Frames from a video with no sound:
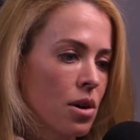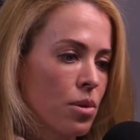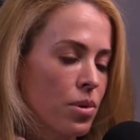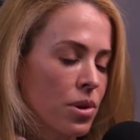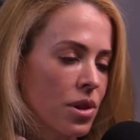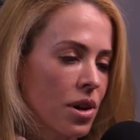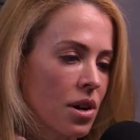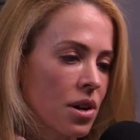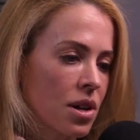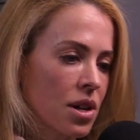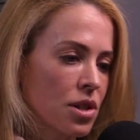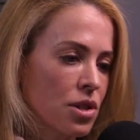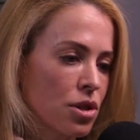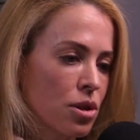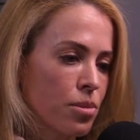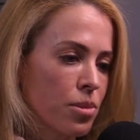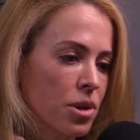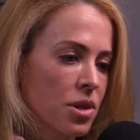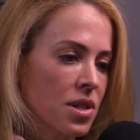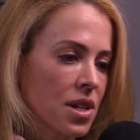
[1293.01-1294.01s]
with our
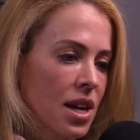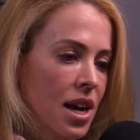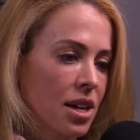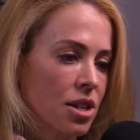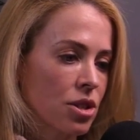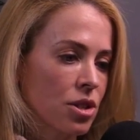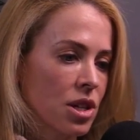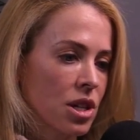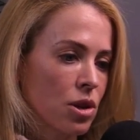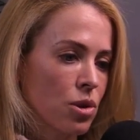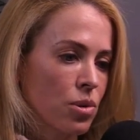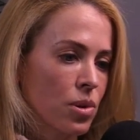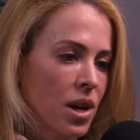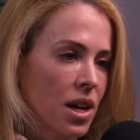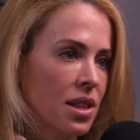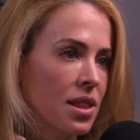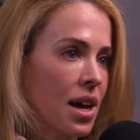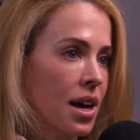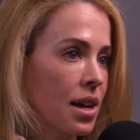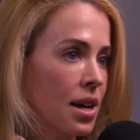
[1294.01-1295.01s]
consumers and actually
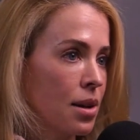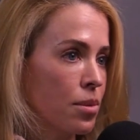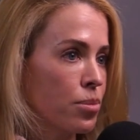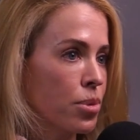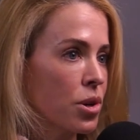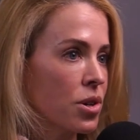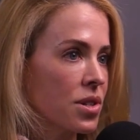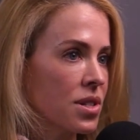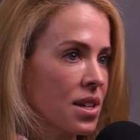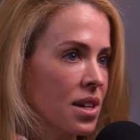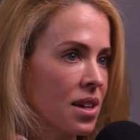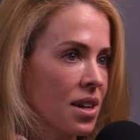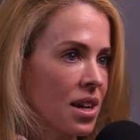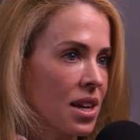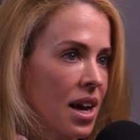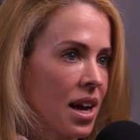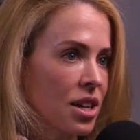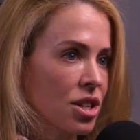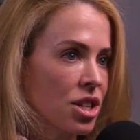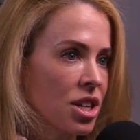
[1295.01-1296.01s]
create that in person
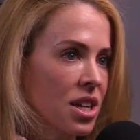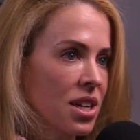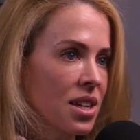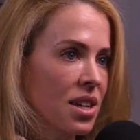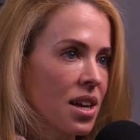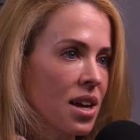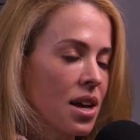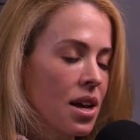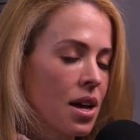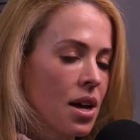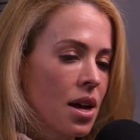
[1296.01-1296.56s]
connection.